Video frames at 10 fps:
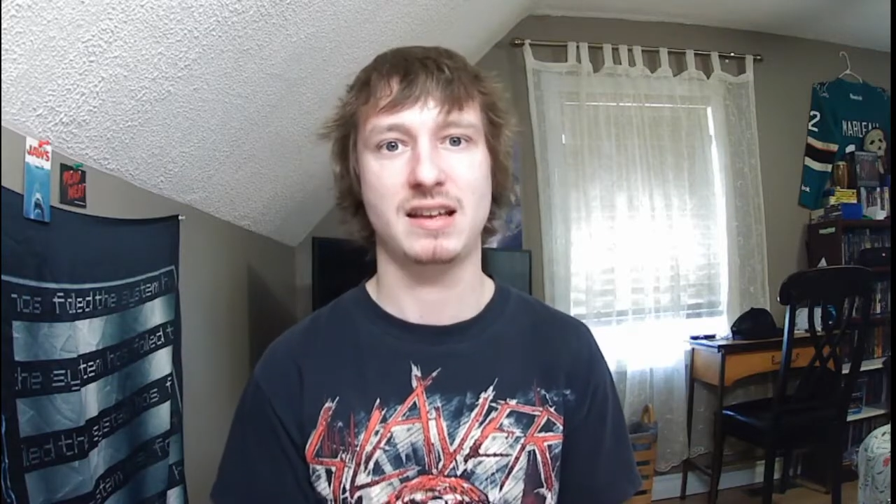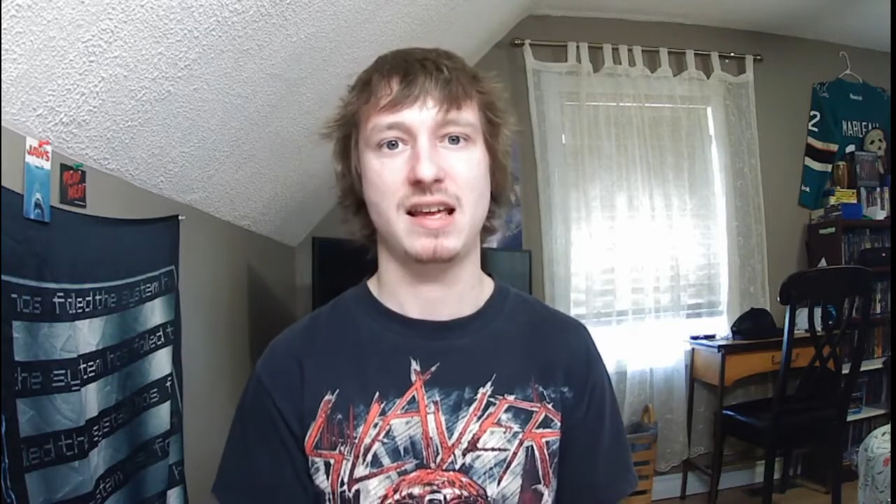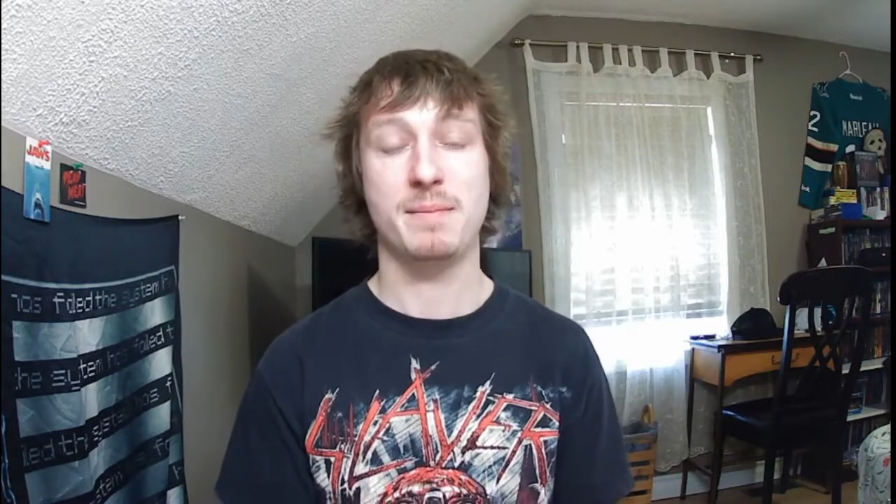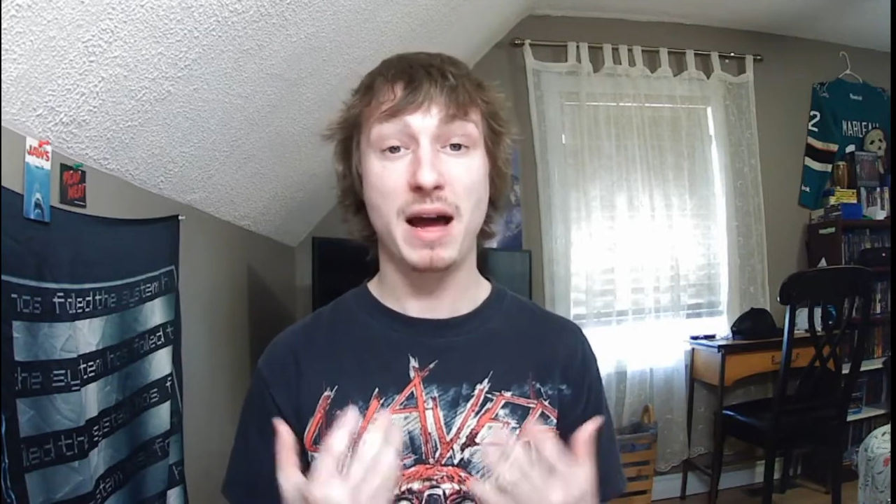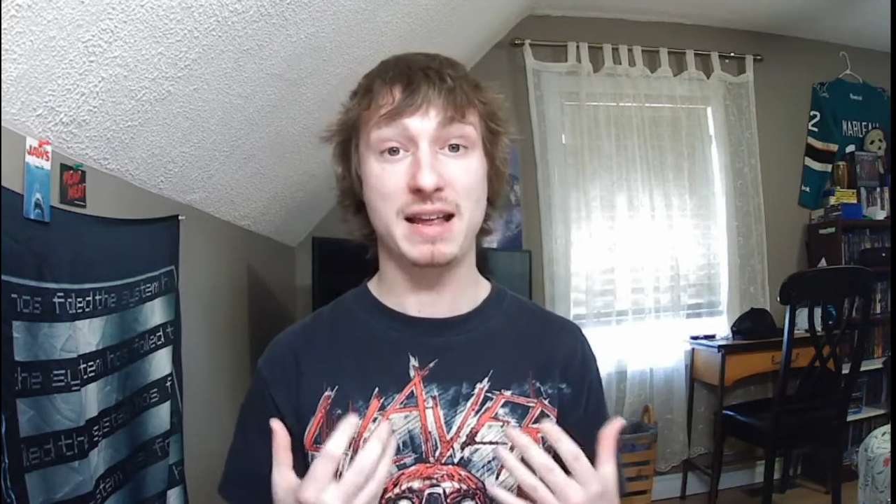
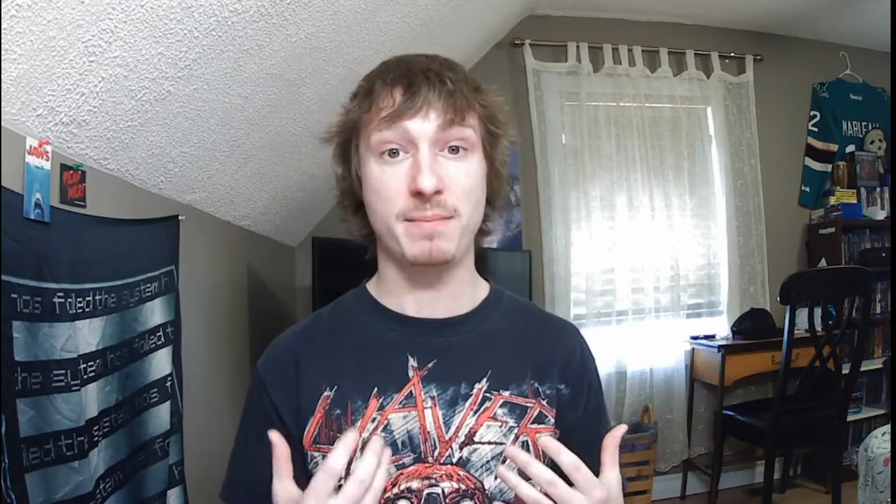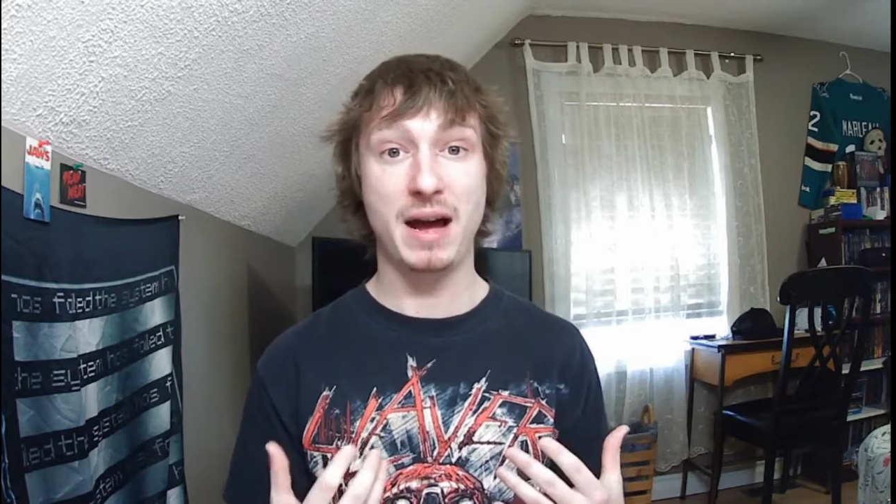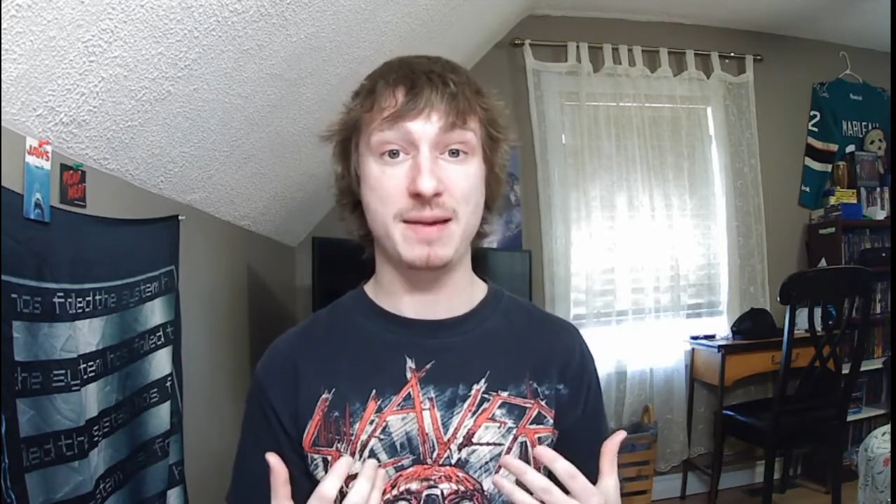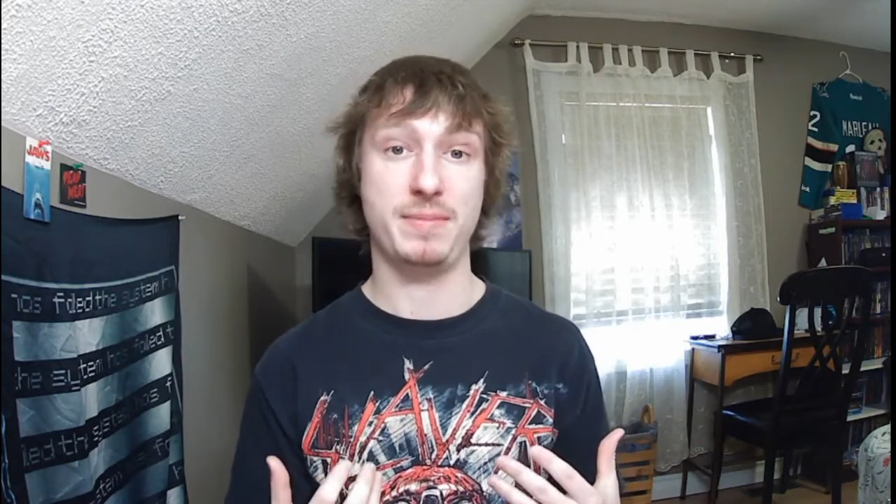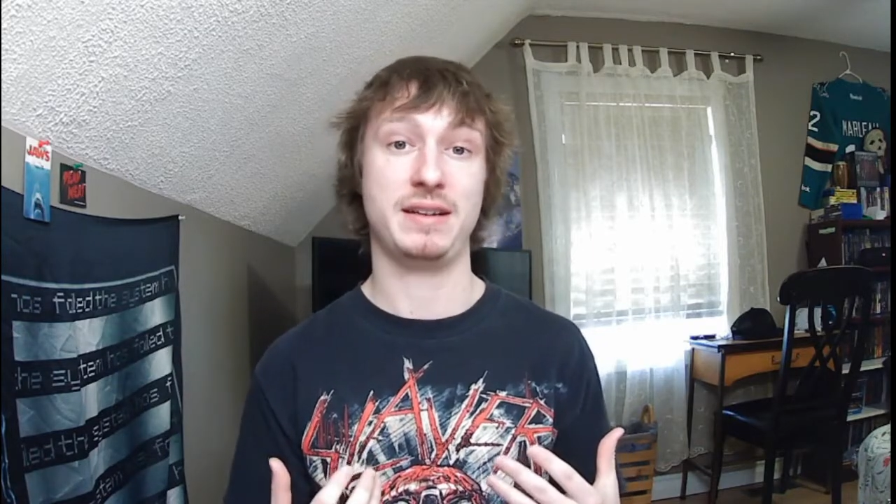in
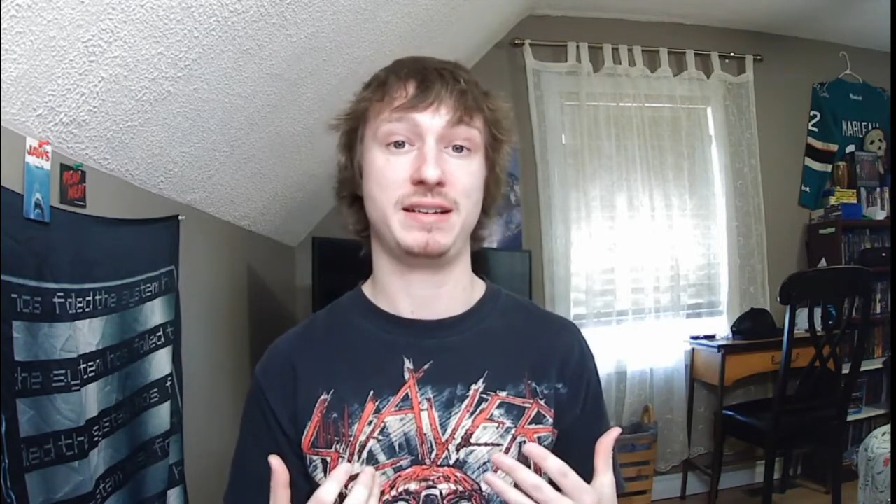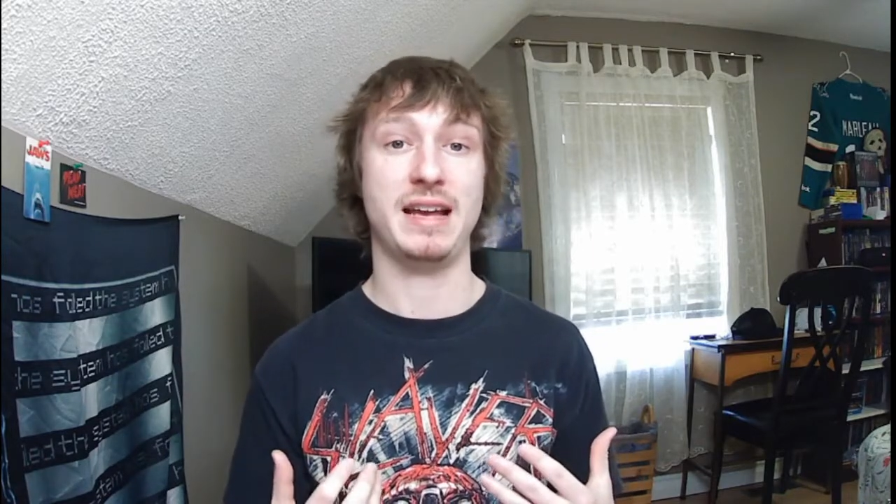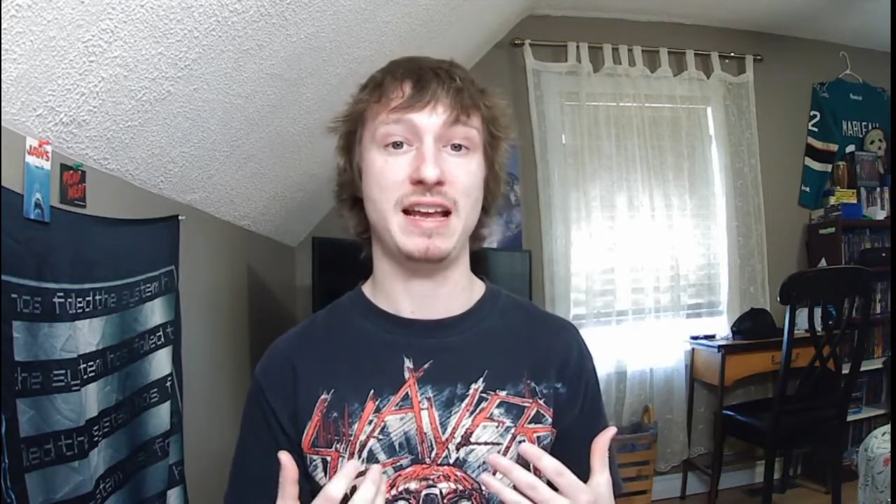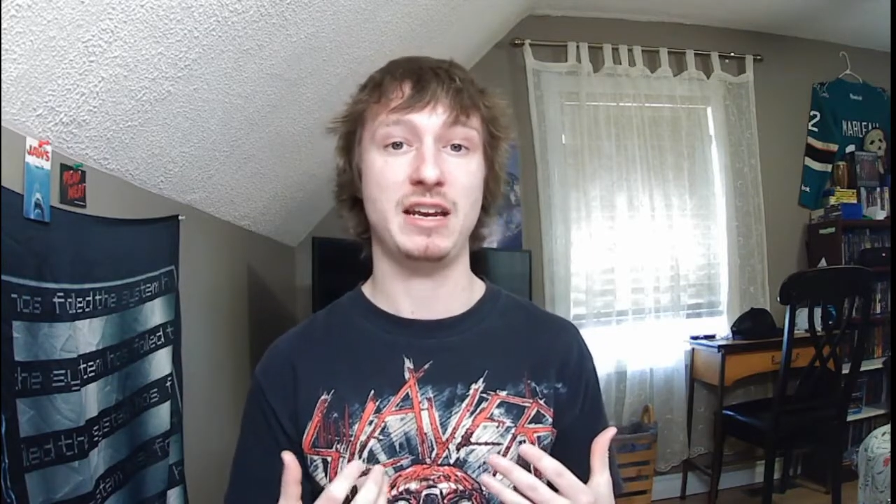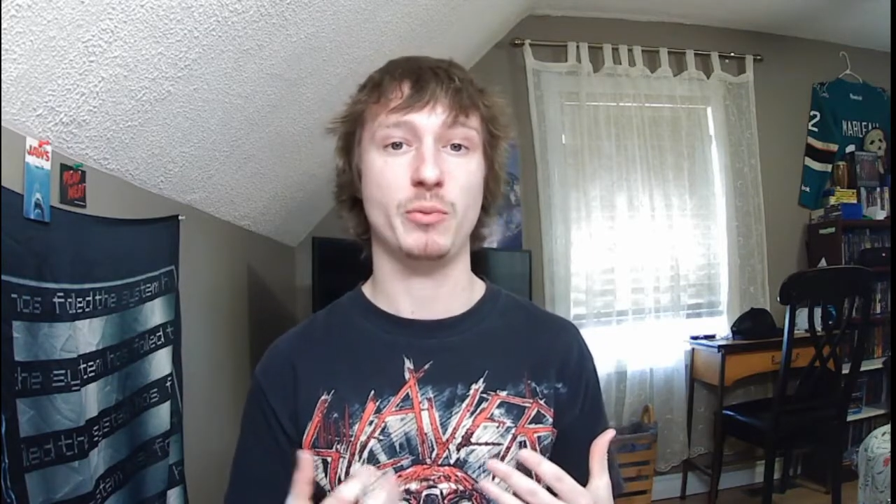my opinion
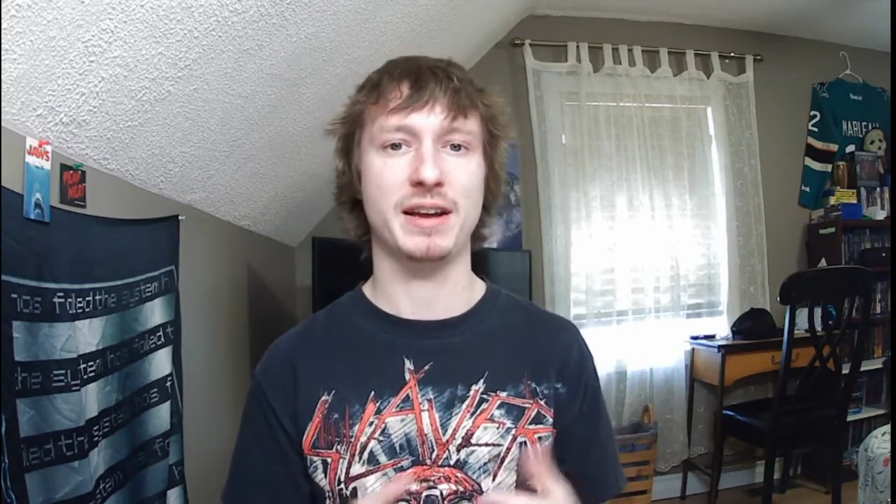anyway,